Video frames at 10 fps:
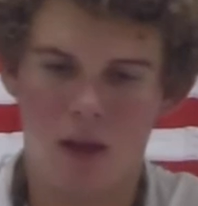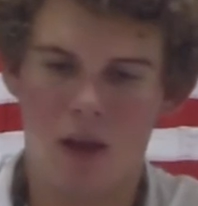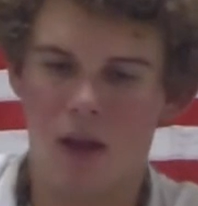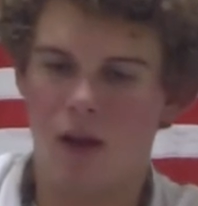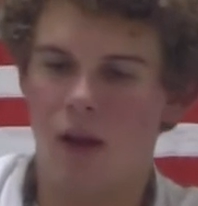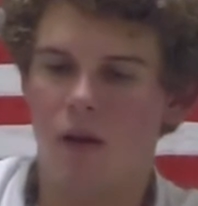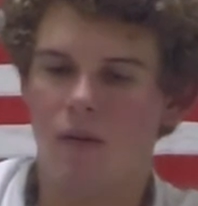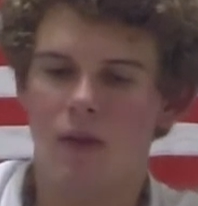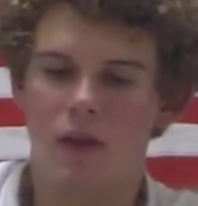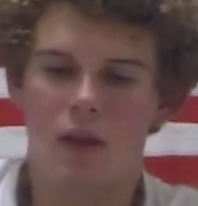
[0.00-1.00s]
And
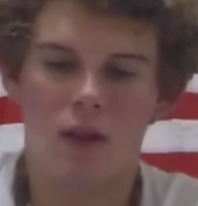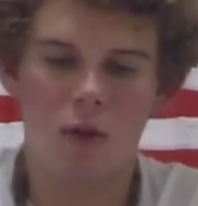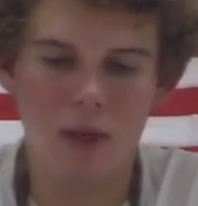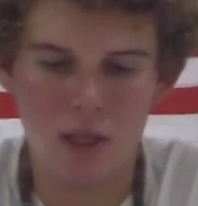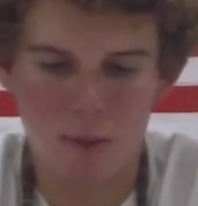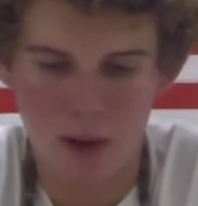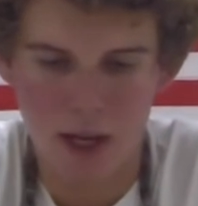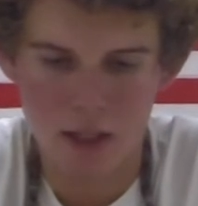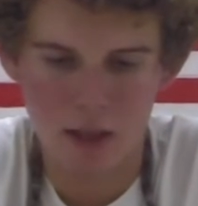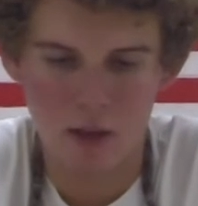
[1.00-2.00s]
you'll be
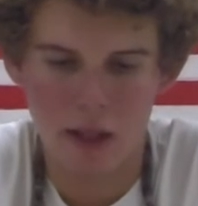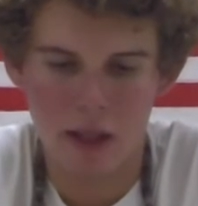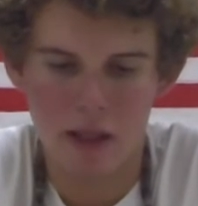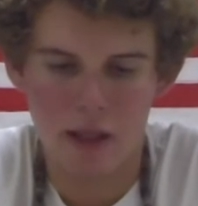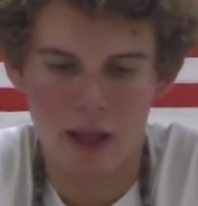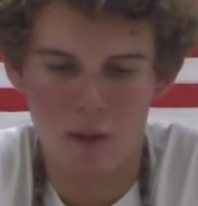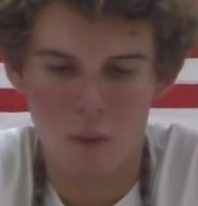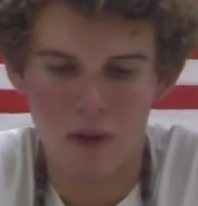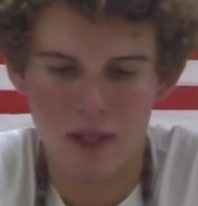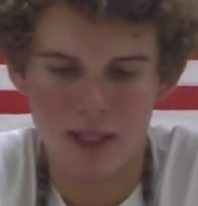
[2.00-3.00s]
surprised in
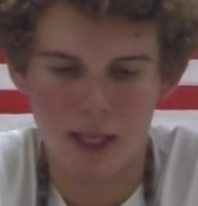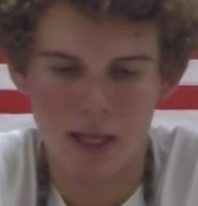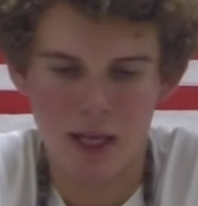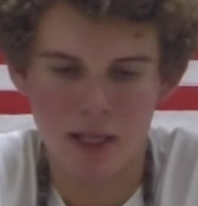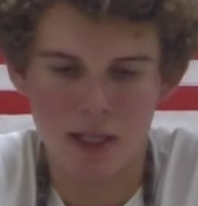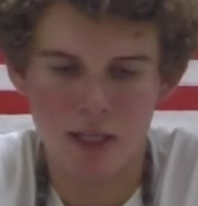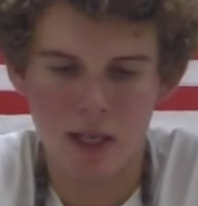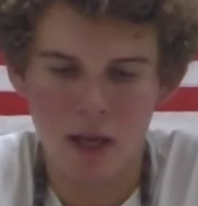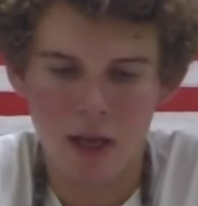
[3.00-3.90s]
what this thing catches.